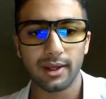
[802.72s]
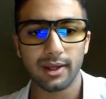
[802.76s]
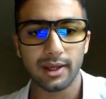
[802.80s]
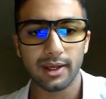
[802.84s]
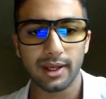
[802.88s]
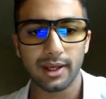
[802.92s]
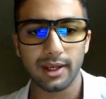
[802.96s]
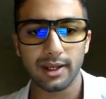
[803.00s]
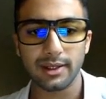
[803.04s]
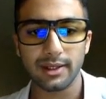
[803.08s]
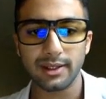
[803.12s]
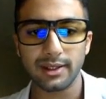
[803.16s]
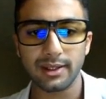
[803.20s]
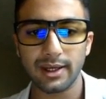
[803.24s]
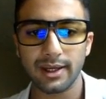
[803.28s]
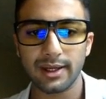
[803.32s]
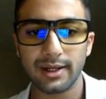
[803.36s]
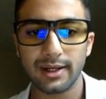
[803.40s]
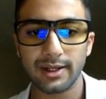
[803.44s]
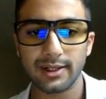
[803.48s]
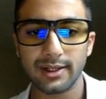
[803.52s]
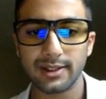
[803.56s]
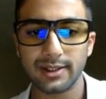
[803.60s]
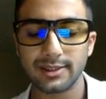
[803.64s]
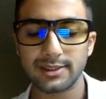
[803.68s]
and he
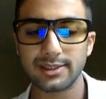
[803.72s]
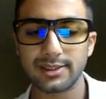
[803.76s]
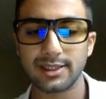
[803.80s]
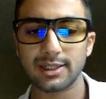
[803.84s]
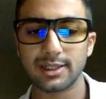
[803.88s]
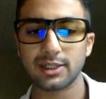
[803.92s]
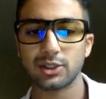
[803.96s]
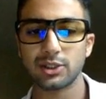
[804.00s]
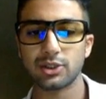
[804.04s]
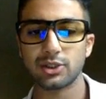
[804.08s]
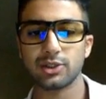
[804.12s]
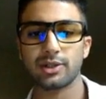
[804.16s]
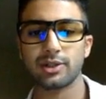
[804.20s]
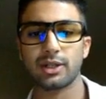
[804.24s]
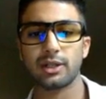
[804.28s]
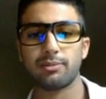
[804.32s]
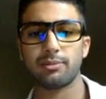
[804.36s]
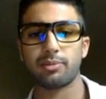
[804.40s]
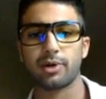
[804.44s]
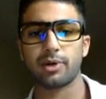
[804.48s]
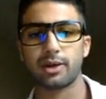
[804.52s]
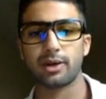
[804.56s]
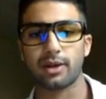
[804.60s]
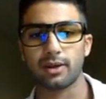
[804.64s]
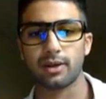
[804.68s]
edited his signature and he
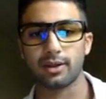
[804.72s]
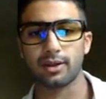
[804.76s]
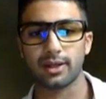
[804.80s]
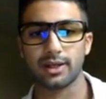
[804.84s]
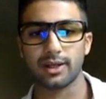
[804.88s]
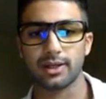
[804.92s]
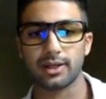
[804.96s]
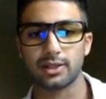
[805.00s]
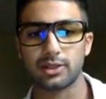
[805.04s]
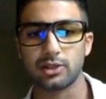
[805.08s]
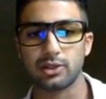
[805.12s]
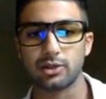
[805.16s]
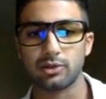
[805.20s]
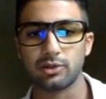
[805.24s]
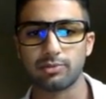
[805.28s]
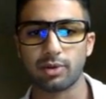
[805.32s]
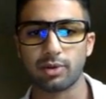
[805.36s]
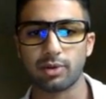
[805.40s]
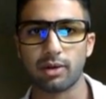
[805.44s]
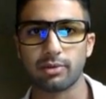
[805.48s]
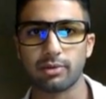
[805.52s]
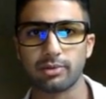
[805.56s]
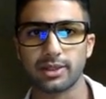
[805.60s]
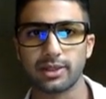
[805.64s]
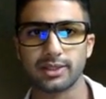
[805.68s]
put a link to
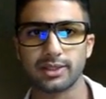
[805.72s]
probably